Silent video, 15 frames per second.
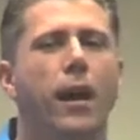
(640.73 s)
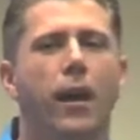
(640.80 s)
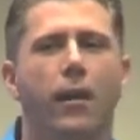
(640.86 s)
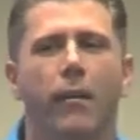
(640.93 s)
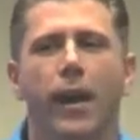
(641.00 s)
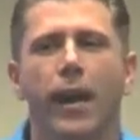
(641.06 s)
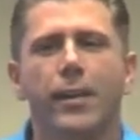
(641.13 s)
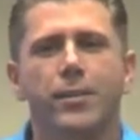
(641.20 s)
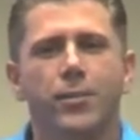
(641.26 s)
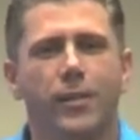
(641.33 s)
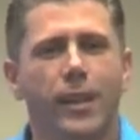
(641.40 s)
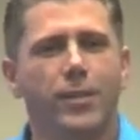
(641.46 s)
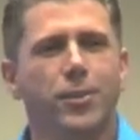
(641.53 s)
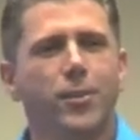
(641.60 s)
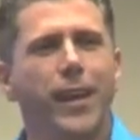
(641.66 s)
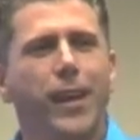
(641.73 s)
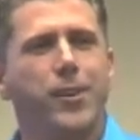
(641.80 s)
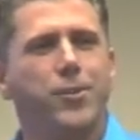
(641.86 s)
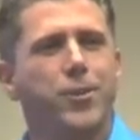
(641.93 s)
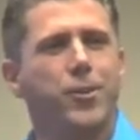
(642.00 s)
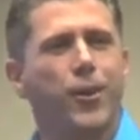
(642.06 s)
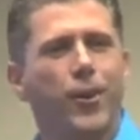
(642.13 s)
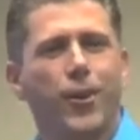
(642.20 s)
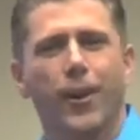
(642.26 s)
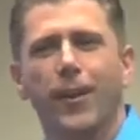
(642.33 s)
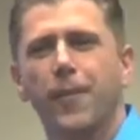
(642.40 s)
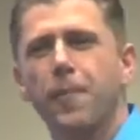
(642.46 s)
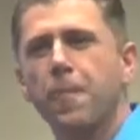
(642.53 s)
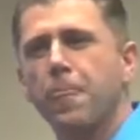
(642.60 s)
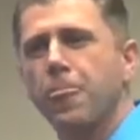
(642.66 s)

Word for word: All right, so let's look at your score